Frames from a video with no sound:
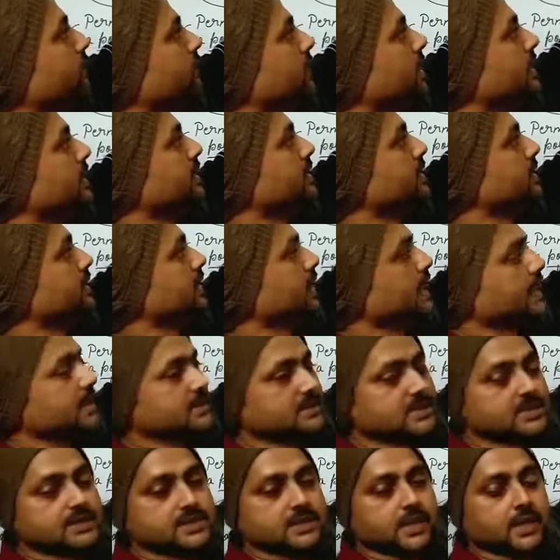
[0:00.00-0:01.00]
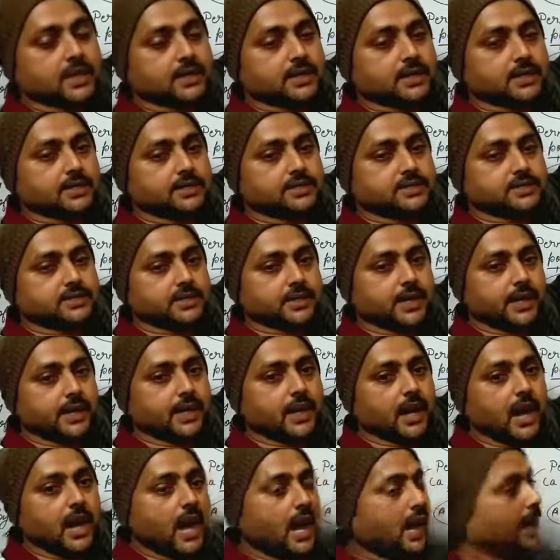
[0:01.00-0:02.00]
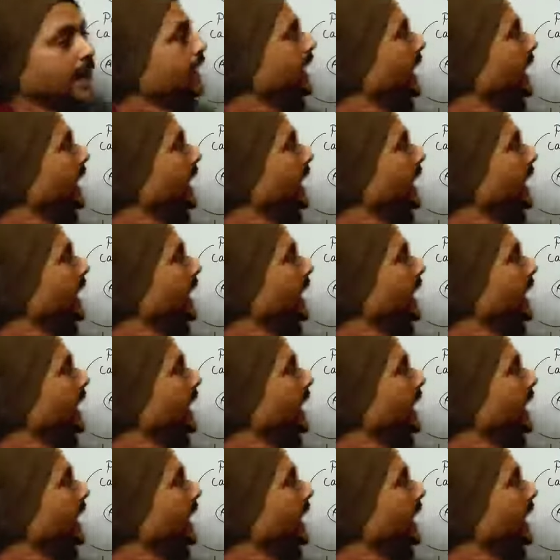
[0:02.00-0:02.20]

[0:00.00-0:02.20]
when he has started studying, and